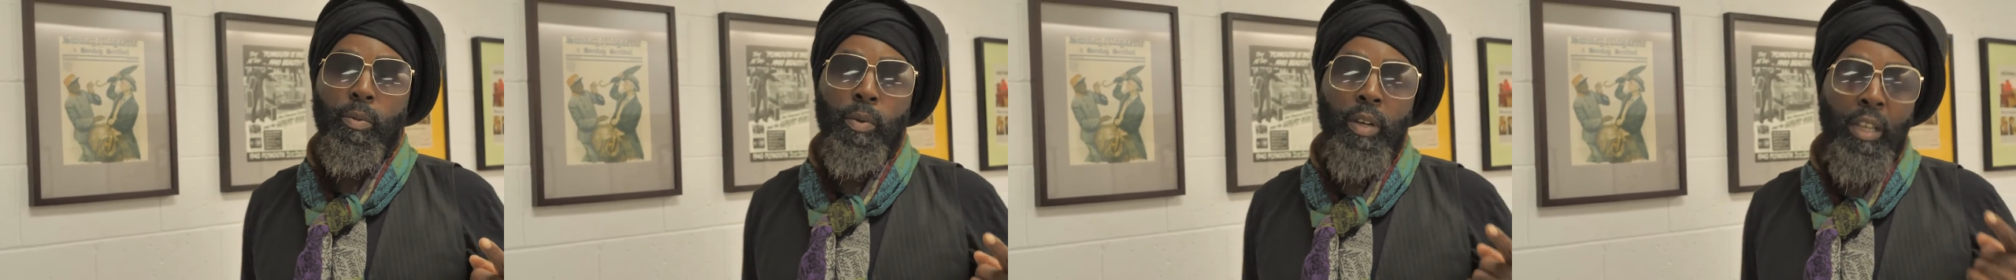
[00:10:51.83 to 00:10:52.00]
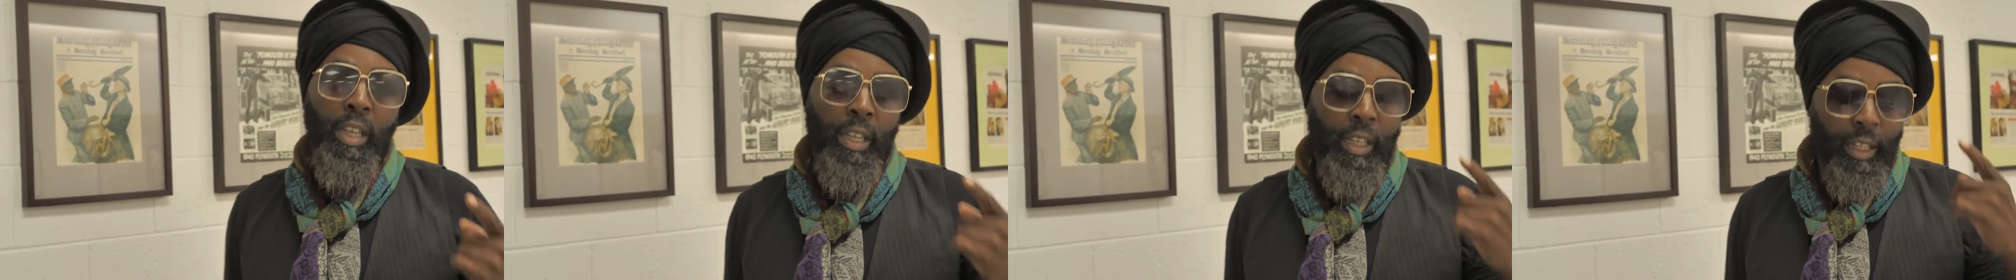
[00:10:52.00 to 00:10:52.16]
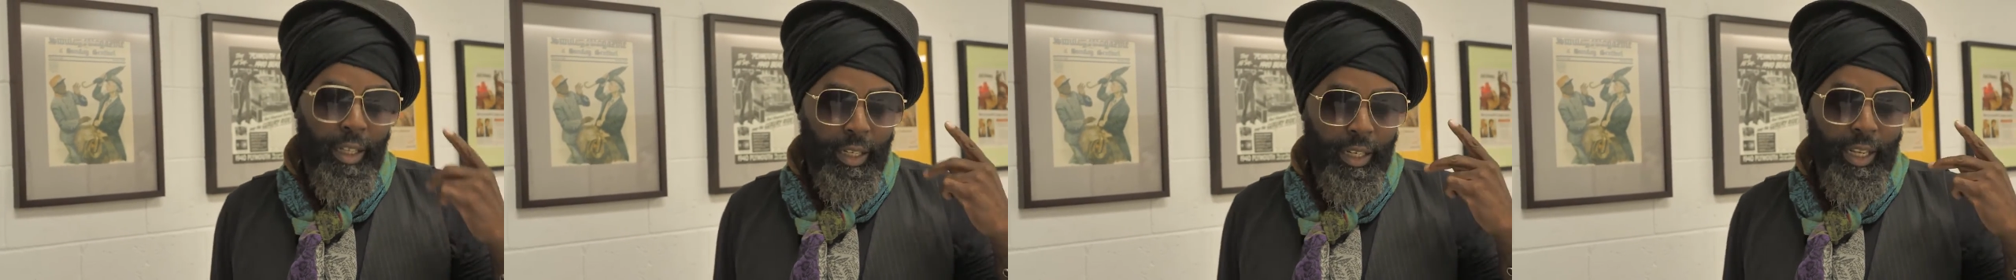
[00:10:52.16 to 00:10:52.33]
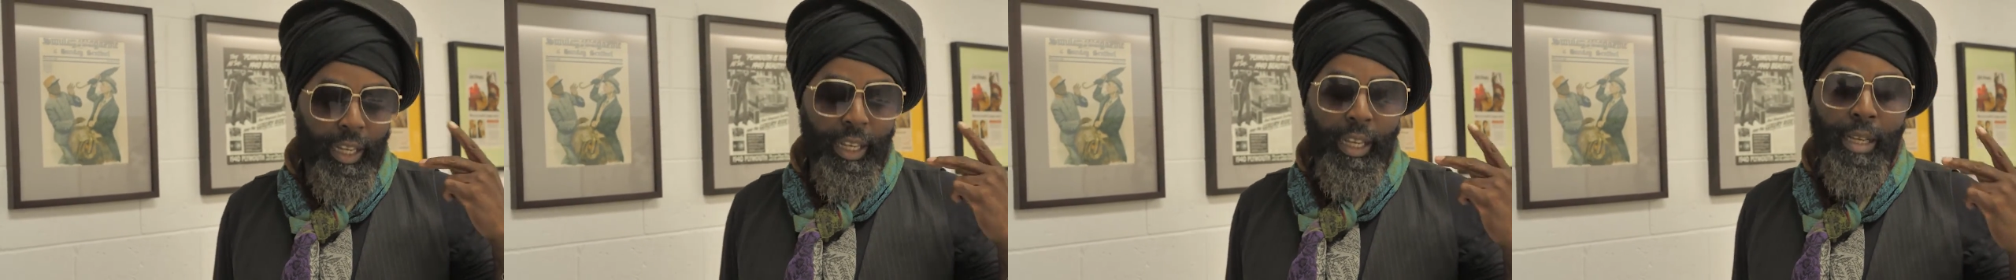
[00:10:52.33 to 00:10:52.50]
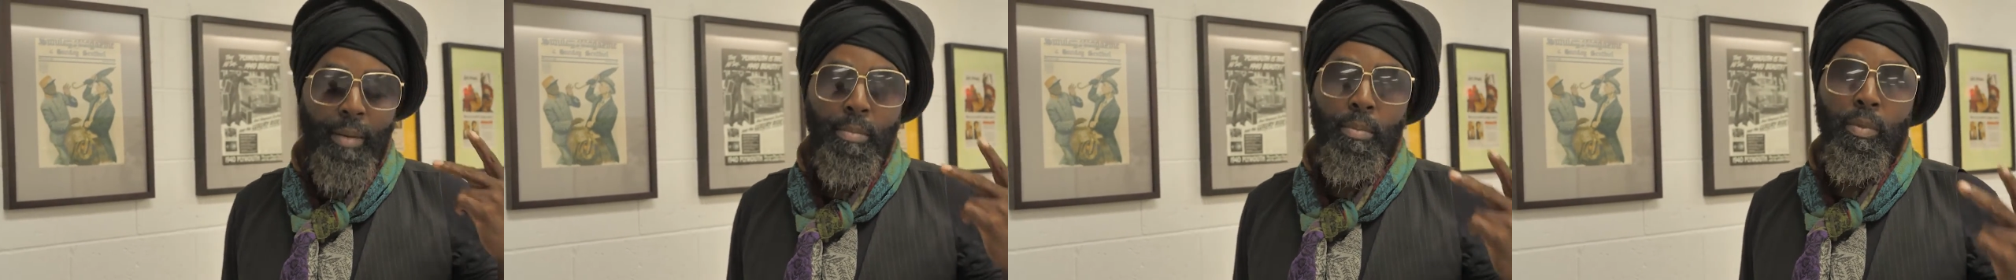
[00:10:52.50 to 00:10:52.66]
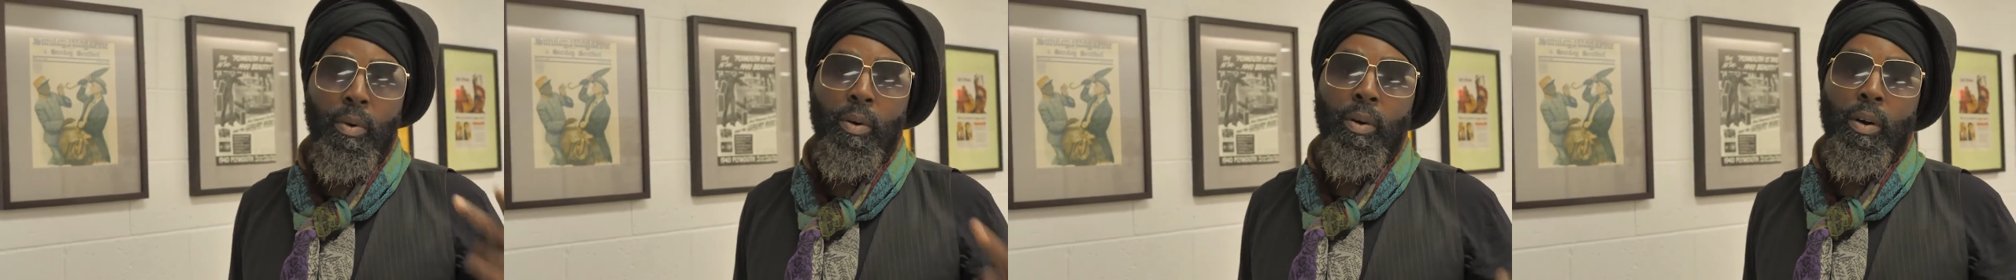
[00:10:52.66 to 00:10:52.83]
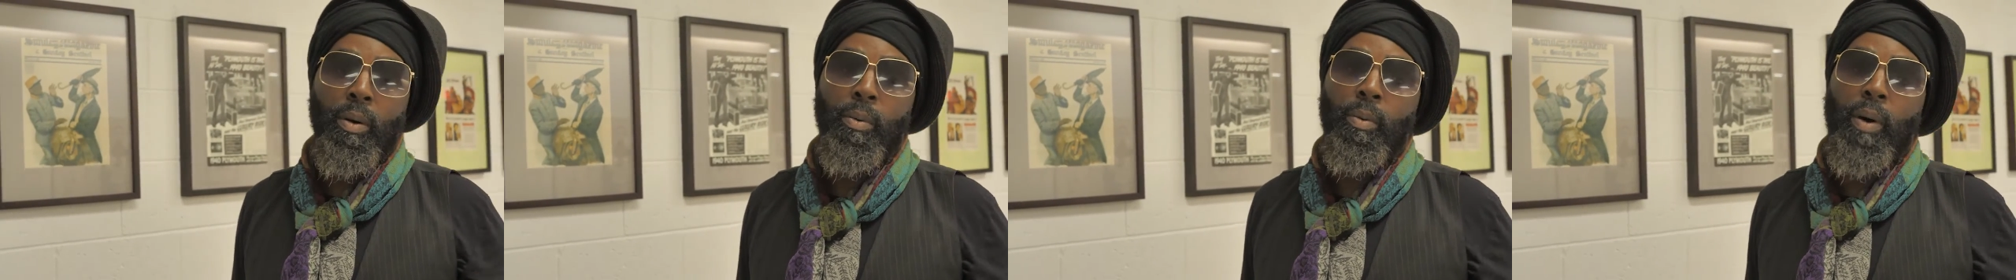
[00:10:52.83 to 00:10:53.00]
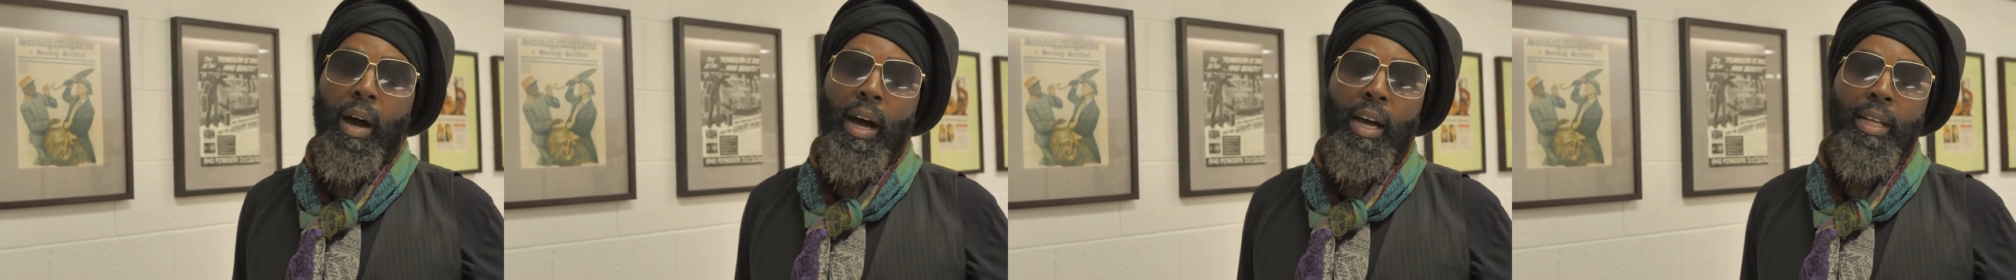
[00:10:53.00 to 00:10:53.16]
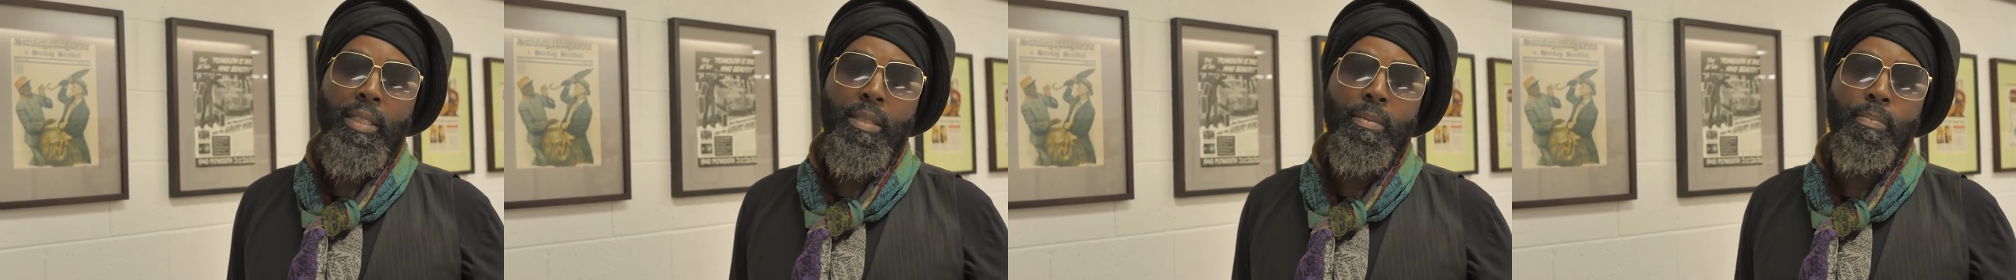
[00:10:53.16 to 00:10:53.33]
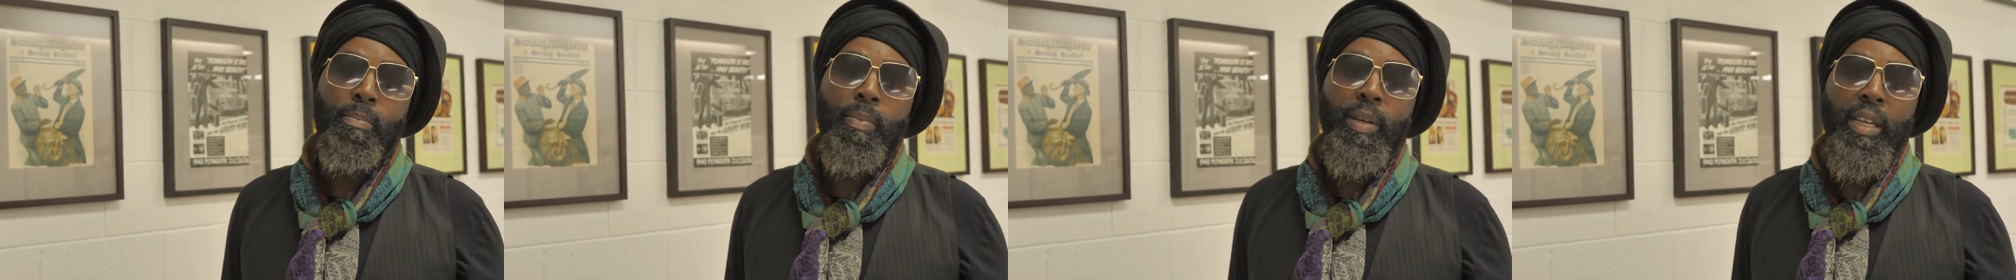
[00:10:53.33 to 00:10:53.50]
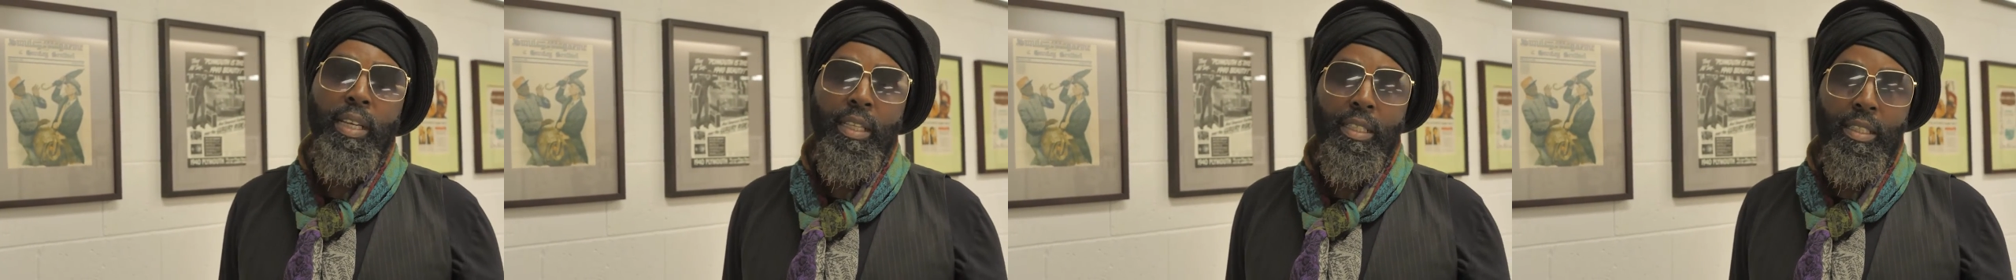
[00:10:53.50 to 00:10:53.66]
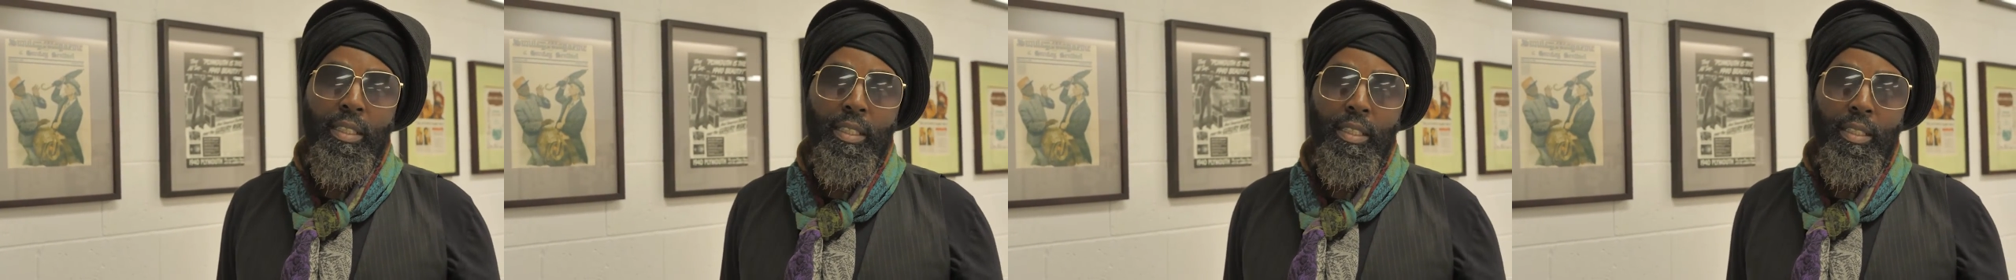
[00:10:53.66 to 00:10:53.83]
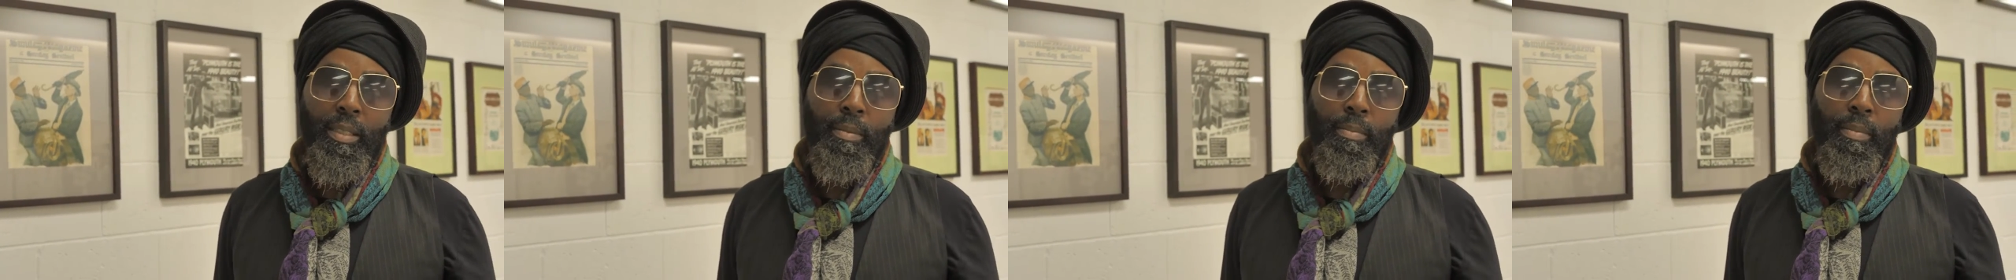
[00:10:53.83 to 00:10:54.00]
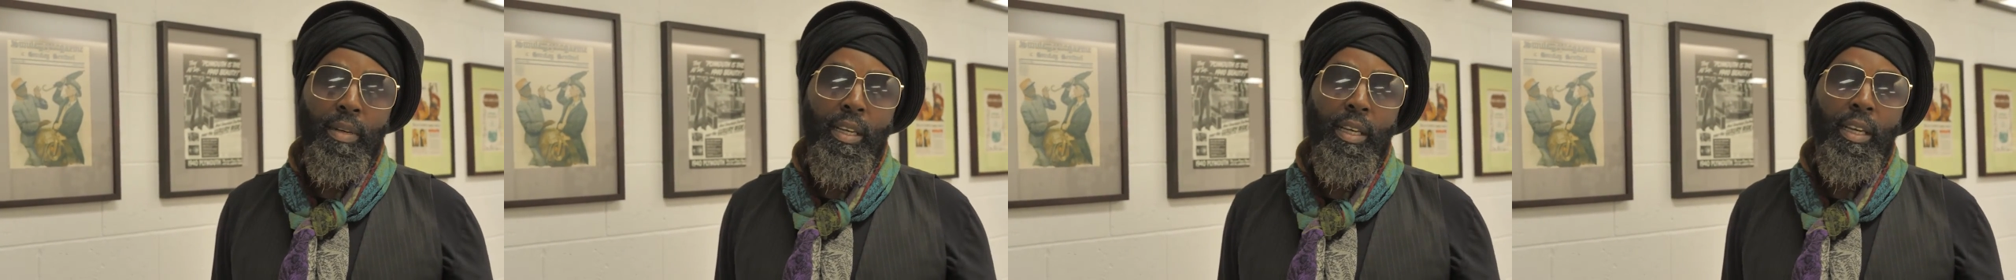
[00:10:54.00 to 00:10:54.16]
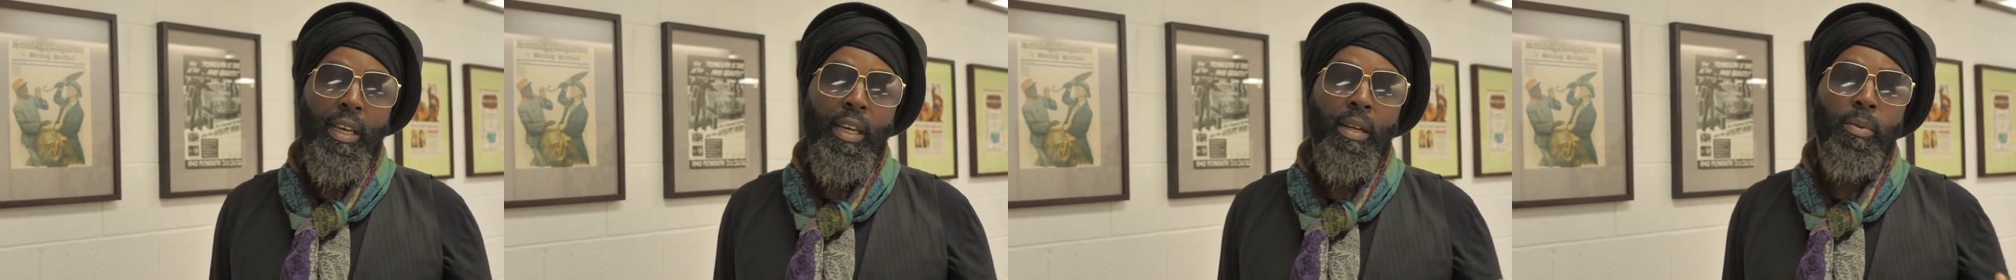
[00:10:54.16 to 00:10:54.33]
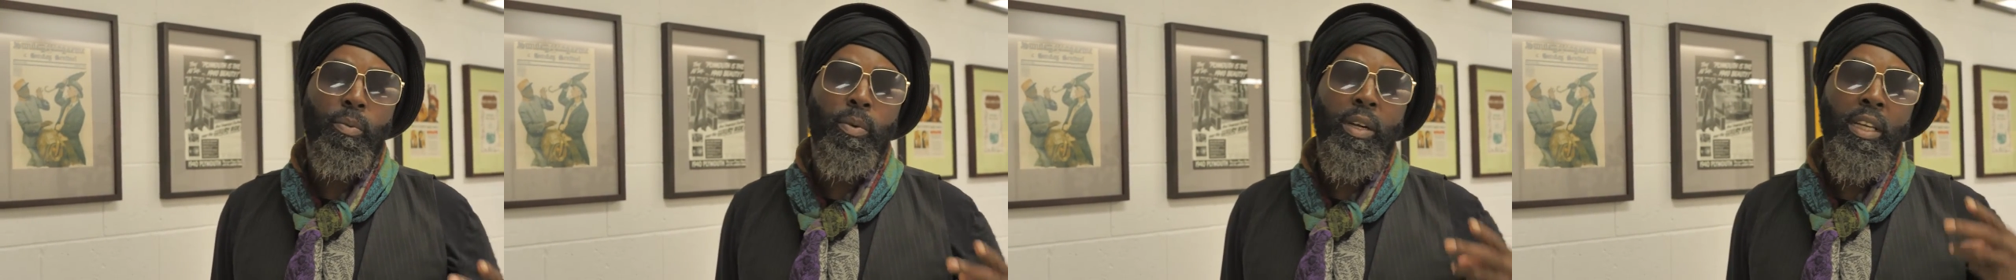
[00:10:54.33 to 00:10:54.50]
We need more Watts businessmen.